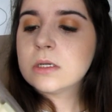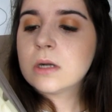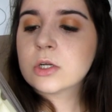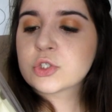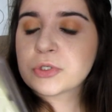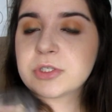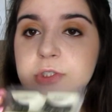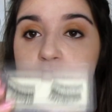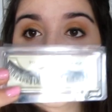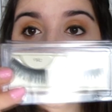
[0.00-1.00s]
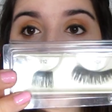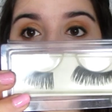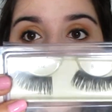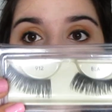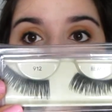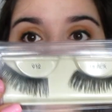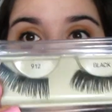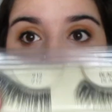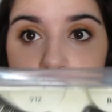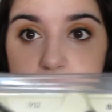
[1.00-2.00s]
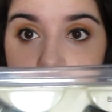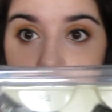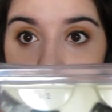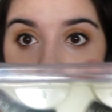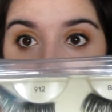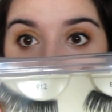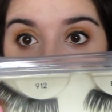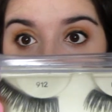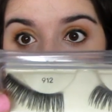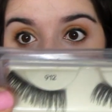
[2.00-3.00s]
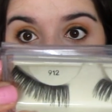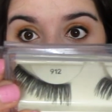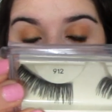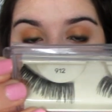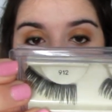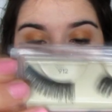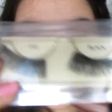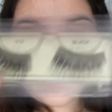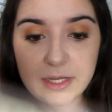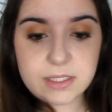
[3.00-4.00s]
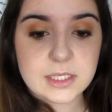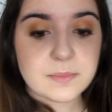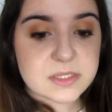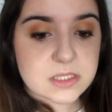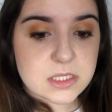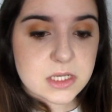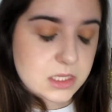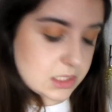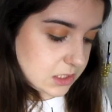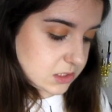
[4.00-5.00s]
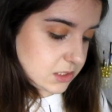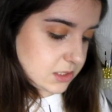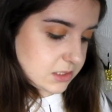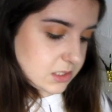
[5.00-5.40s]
100 to 12, and they are by Gipsy Lashes.